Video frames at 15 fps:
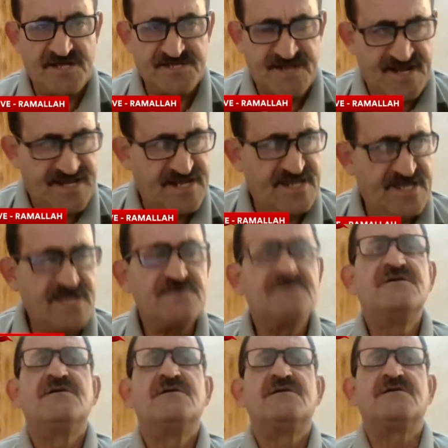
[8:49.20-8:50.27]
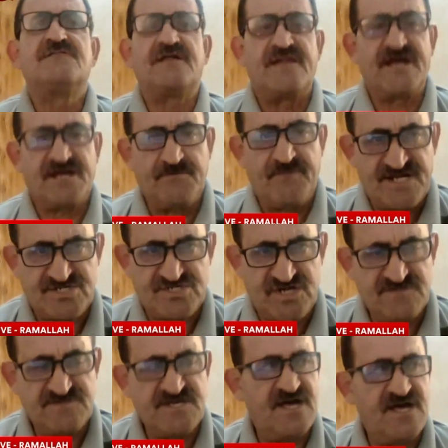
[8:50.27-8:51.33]
Israeli, like
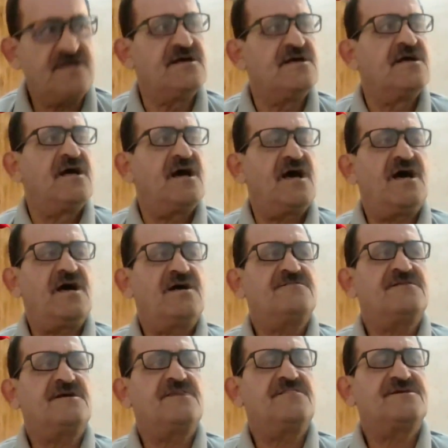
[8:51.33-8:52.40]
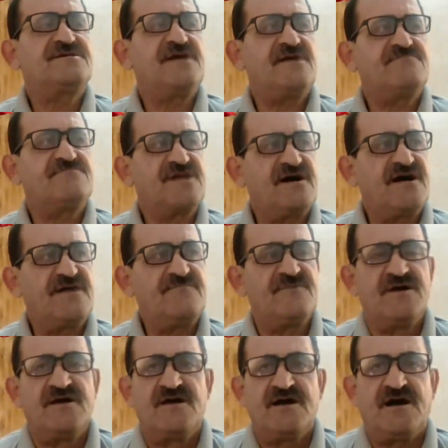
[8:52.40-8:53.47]
bloodshed, yeah. And in the same
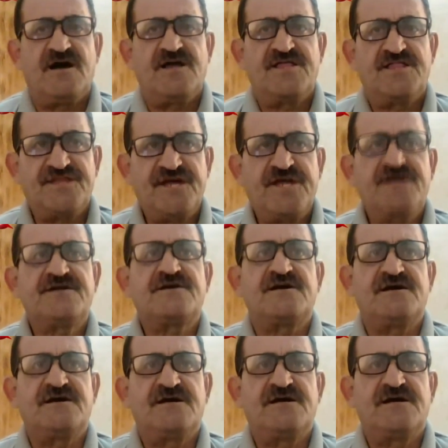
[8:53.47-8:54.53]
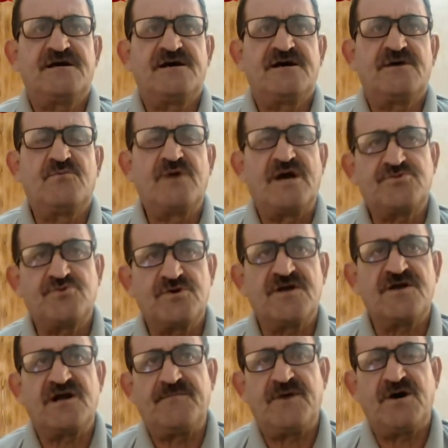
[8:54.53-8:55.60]
time, I think we are
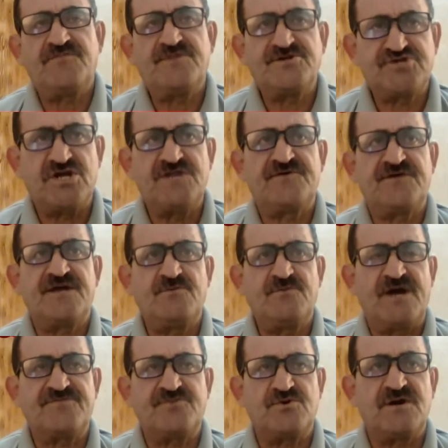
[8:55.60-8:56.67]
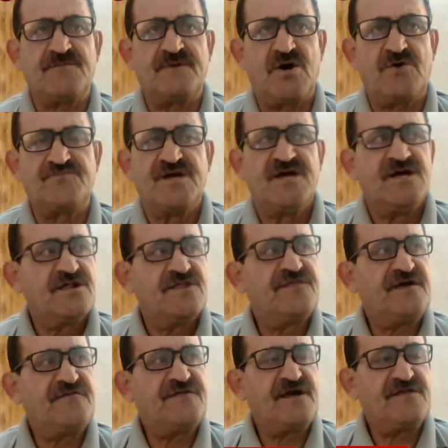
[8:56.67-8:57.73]
talking about the children, we are talking about
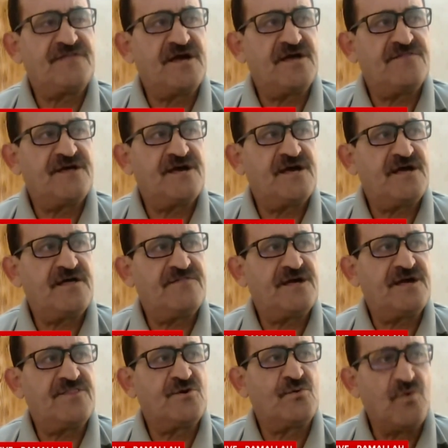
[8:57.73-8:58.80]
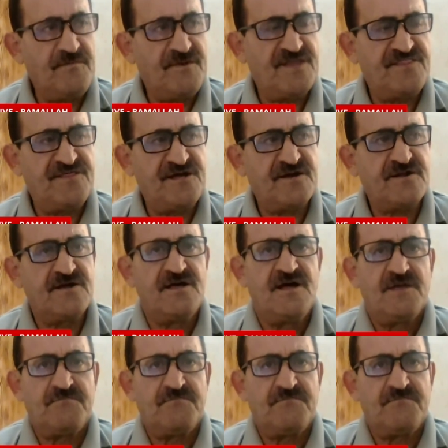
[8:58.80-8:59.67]
the women there.